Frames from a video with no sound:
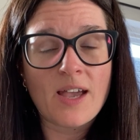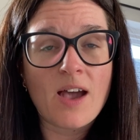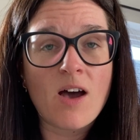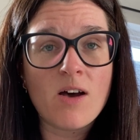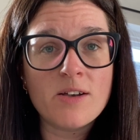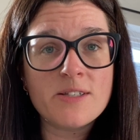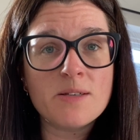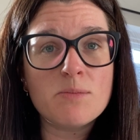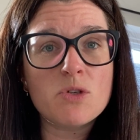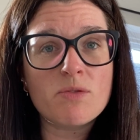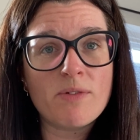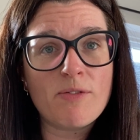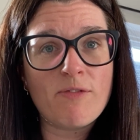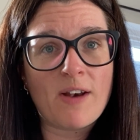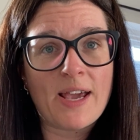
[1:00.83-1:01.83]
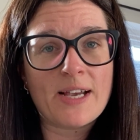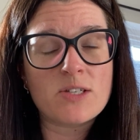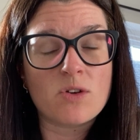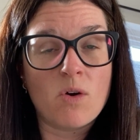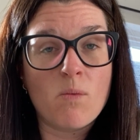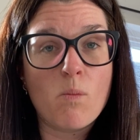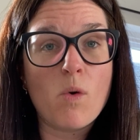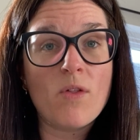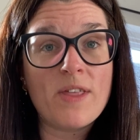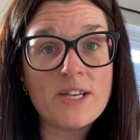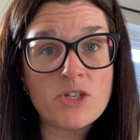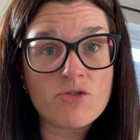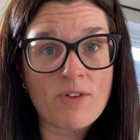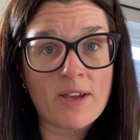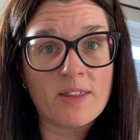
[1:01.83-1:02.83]
Ask them to reflect on what their
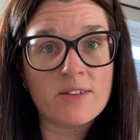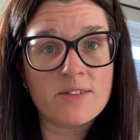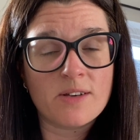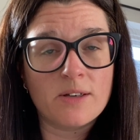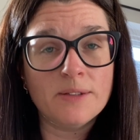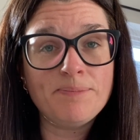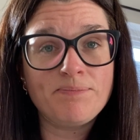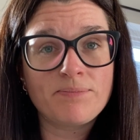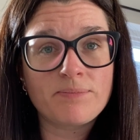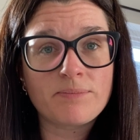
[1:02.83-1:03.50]
strengths are,